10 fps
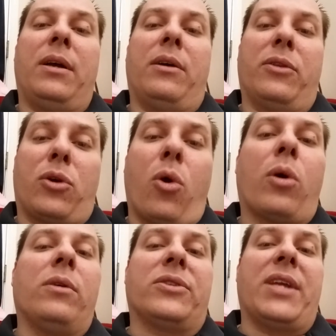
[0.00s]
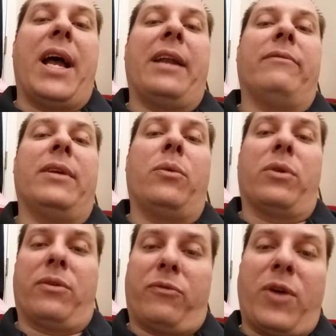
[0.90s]
uh, the coral side of it
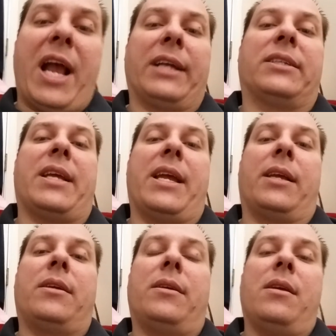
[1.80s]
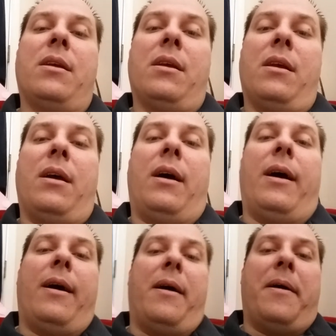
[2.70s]
with a frag tank.
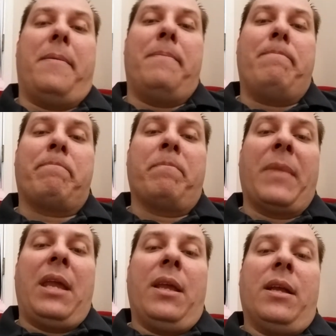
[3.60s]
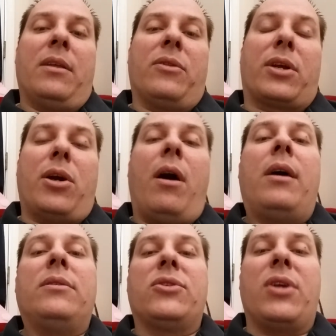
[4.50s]
Um, the
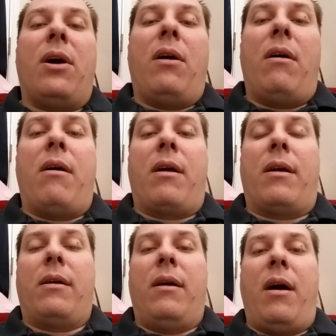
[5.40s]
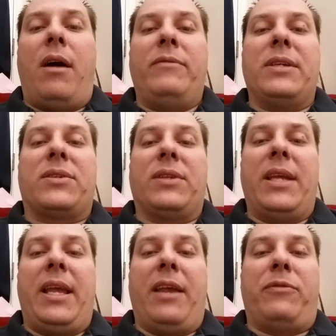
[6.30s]
cons are
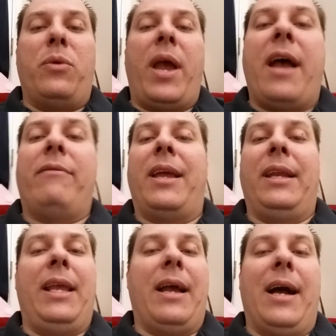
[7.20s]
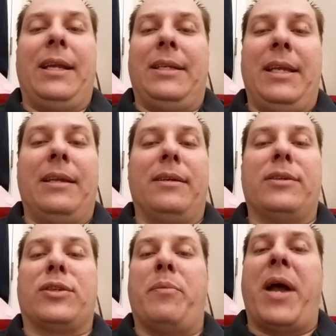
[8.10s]
obviously if you have any
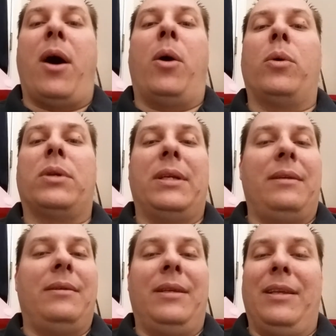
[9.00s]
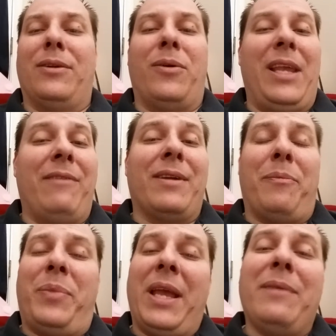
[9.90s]
ideas about you know, even
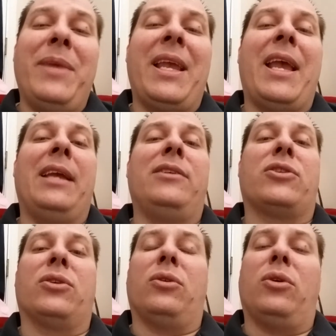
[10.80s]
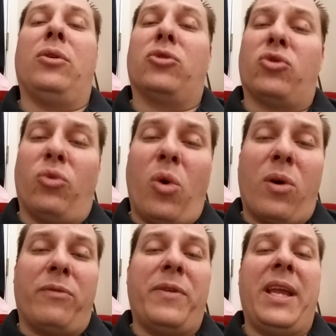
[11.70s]
a pygmy angel,
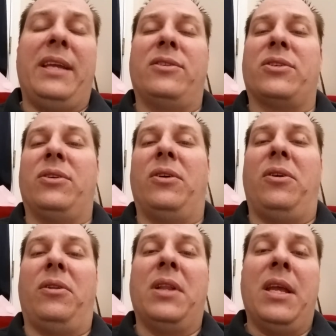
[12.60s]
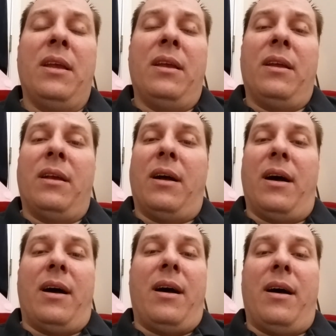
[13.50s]
dwarf angel,
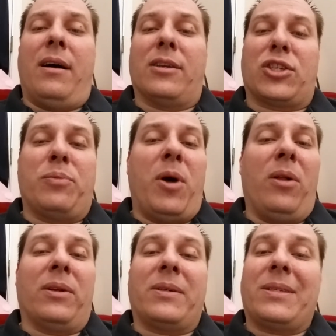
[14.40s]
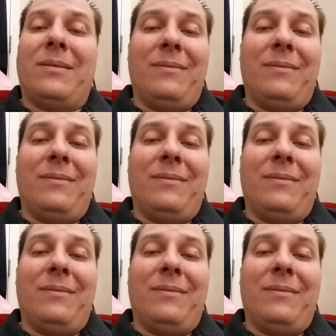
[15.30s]
uh, a smaller